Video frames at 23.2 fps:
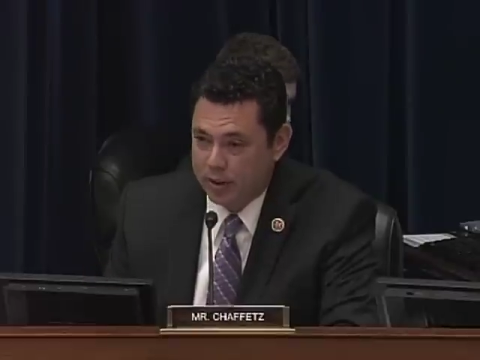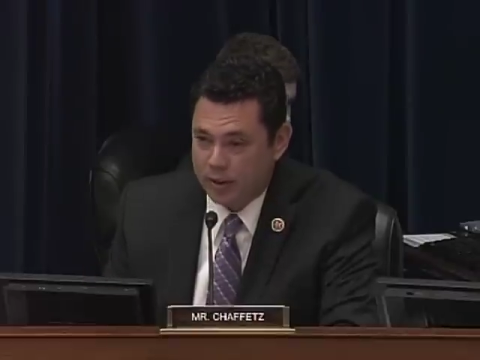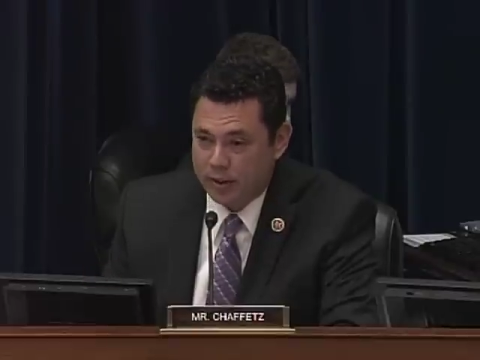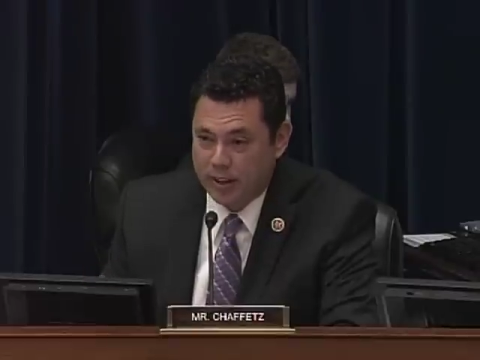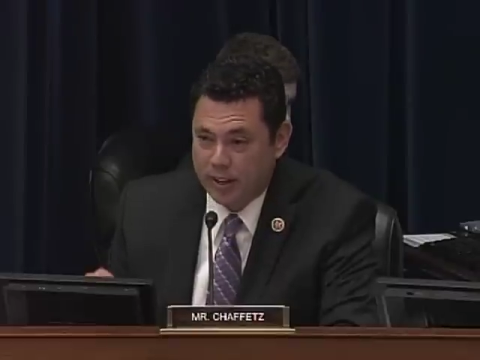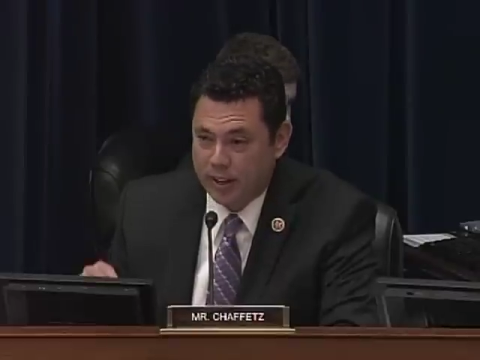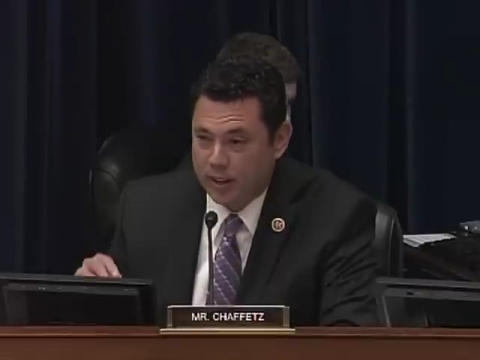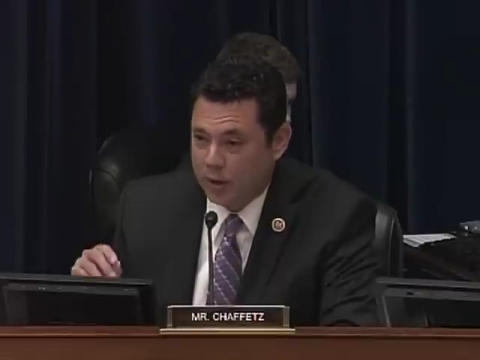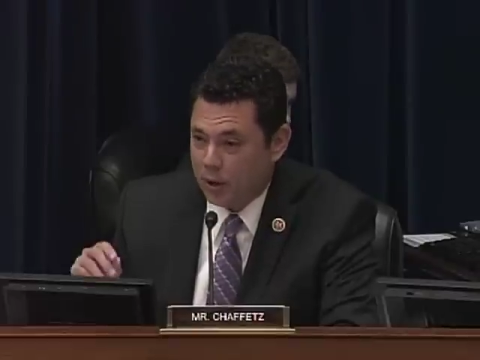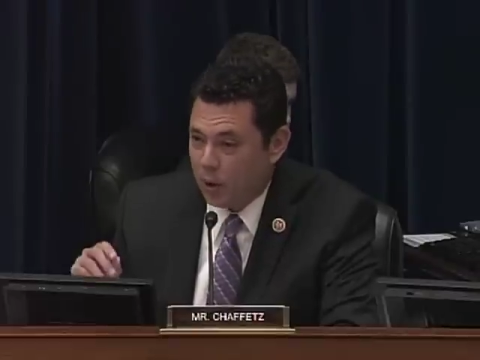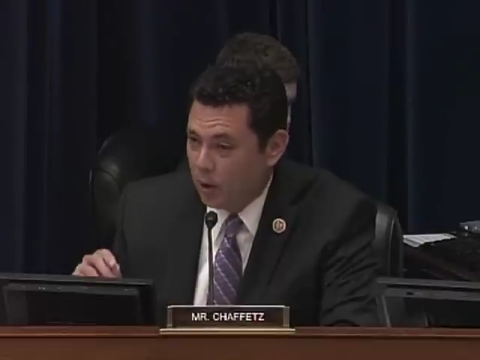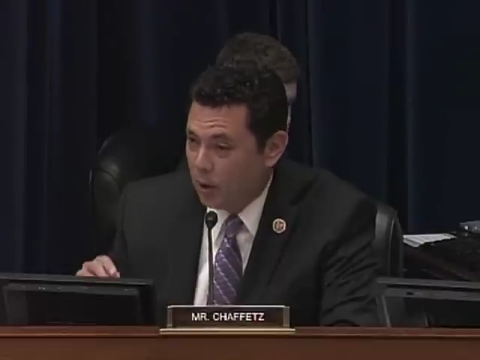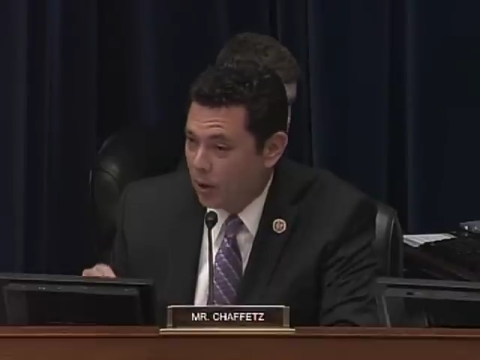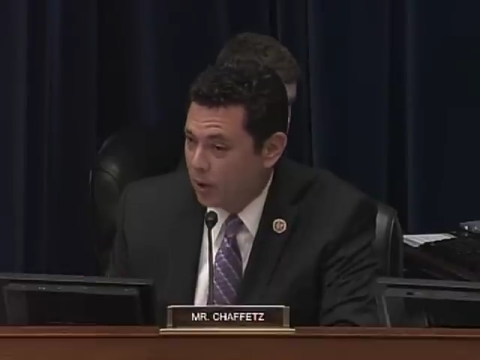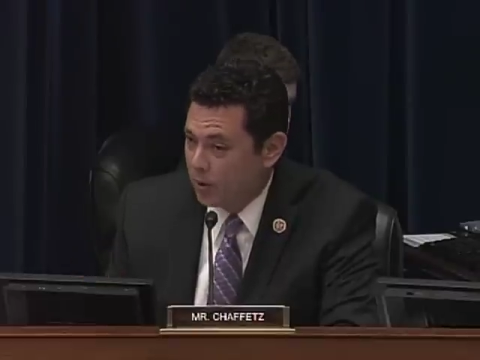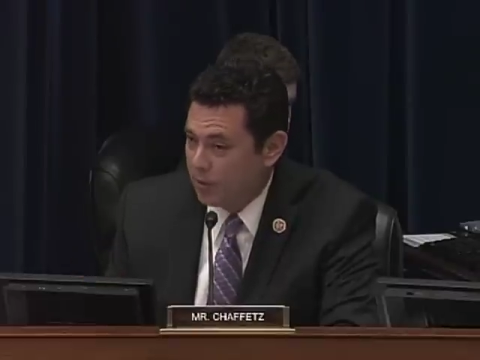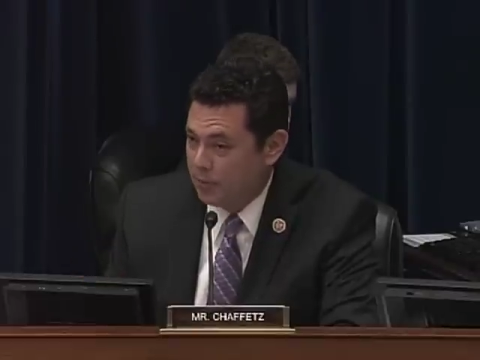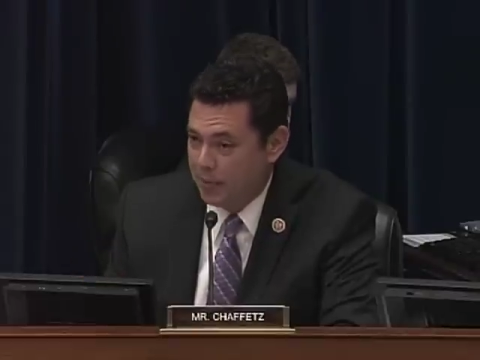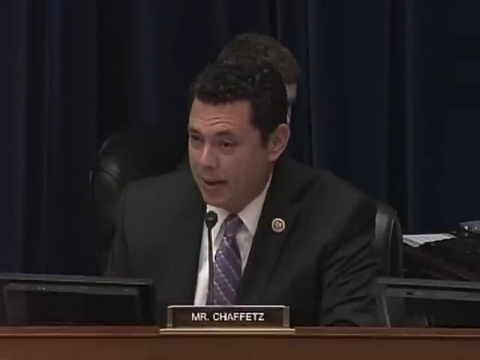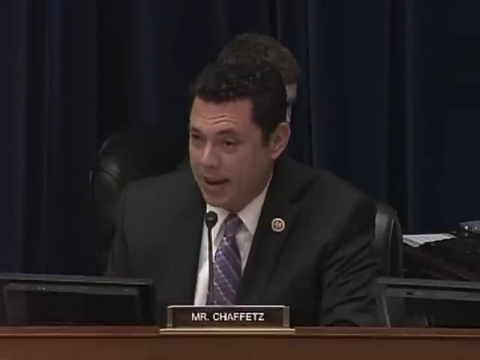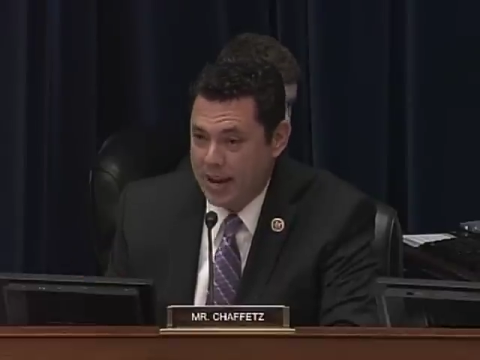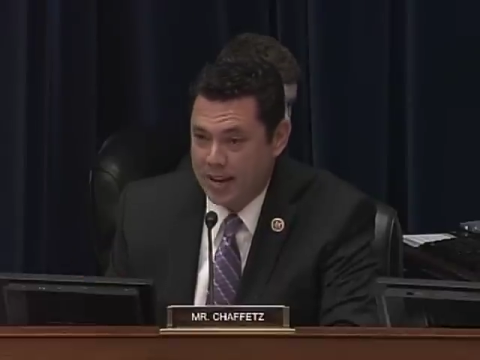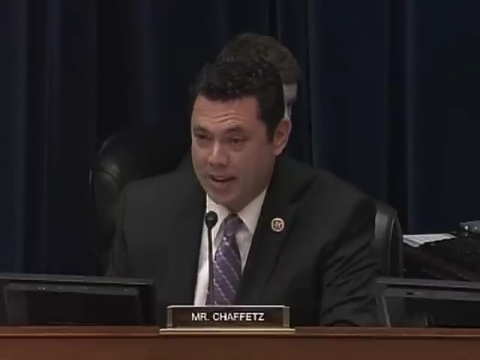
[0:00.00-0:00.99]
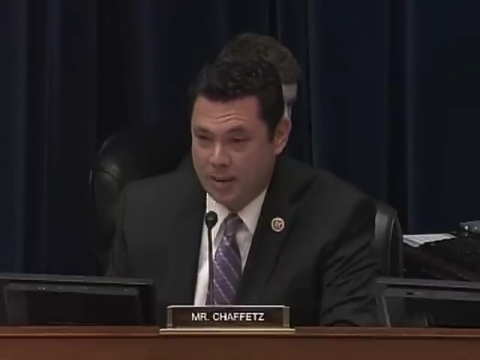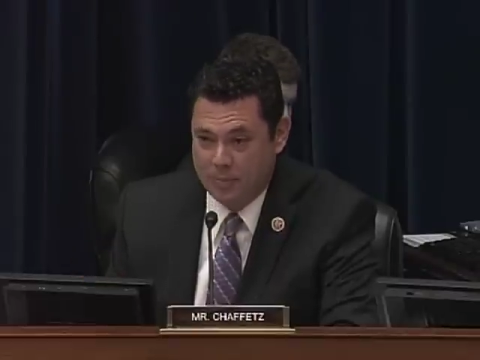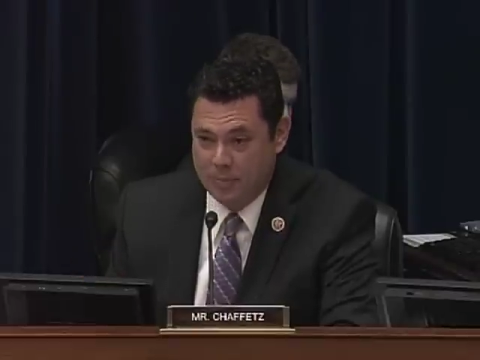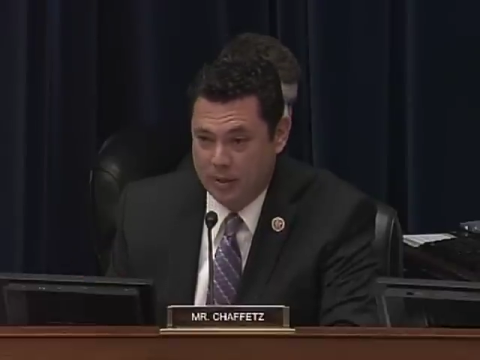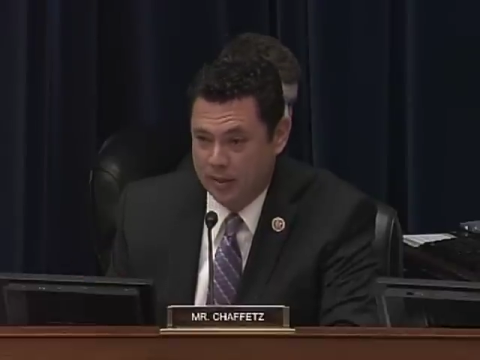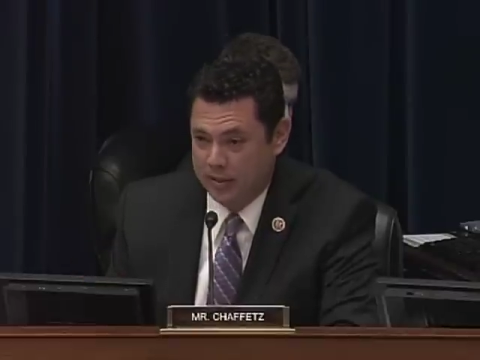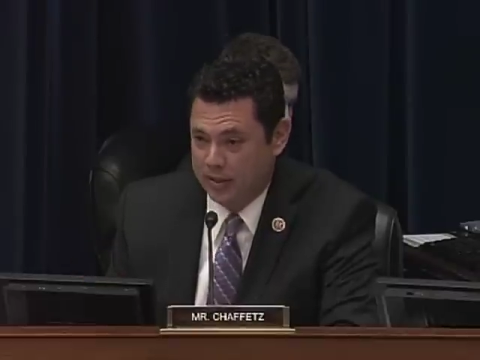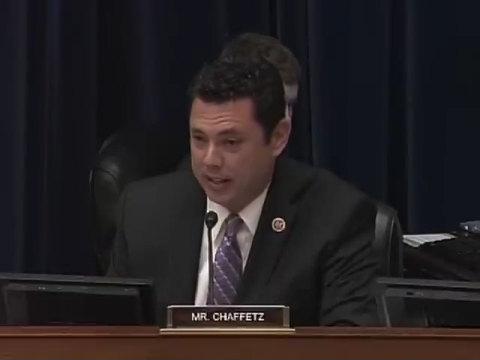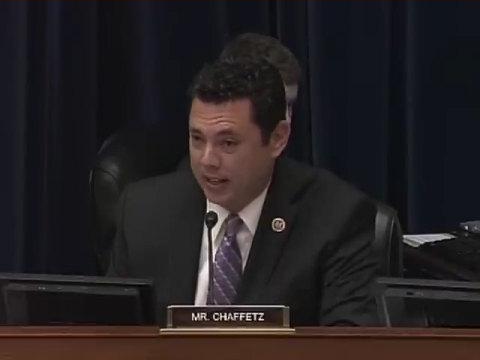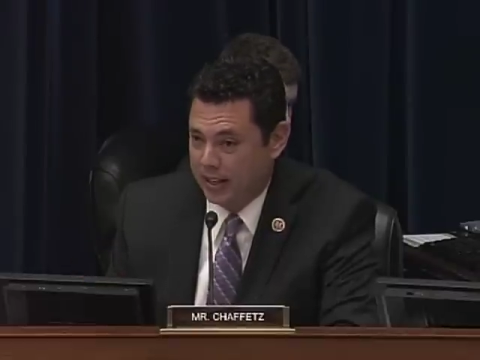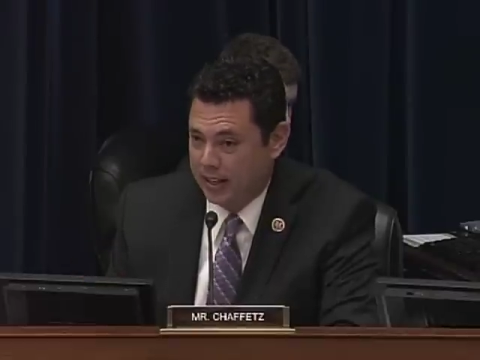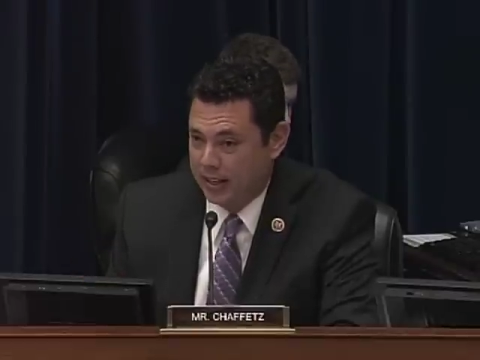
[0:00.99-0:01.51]
They're in an old bank
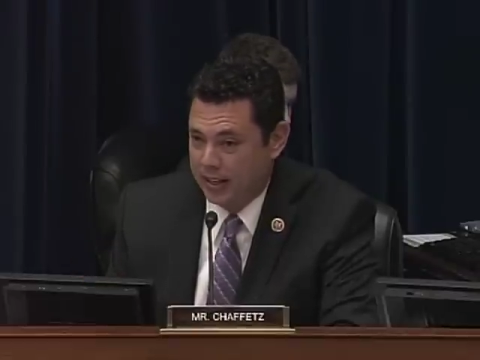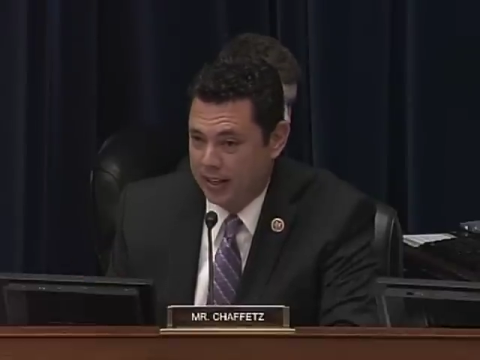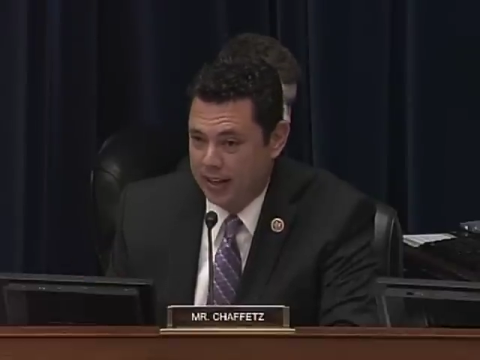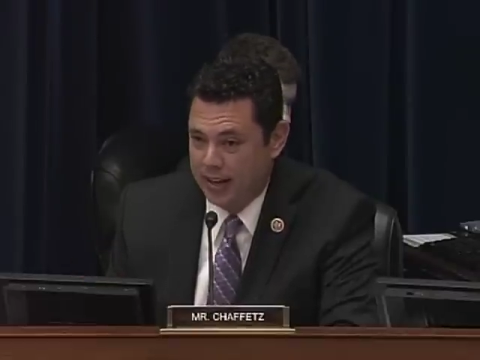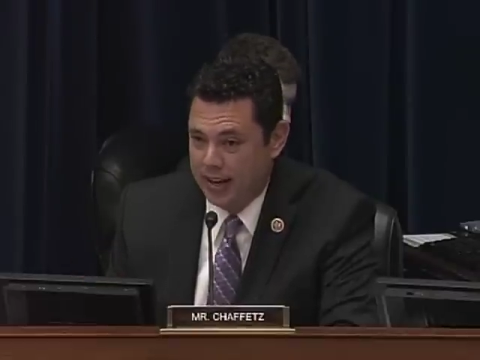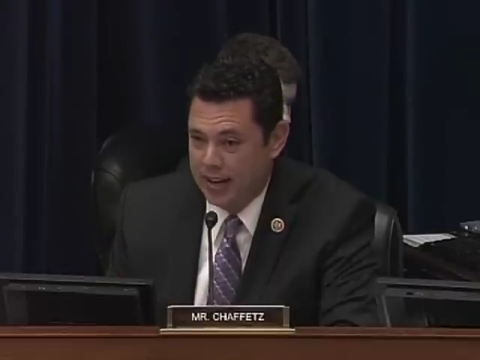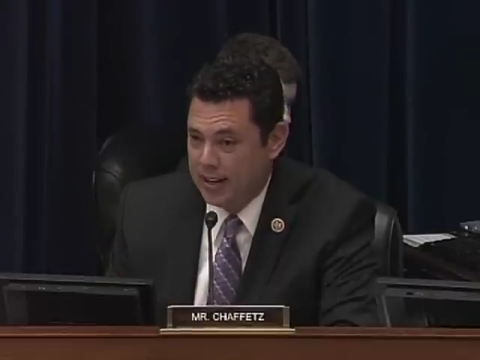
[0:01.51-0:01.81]
building.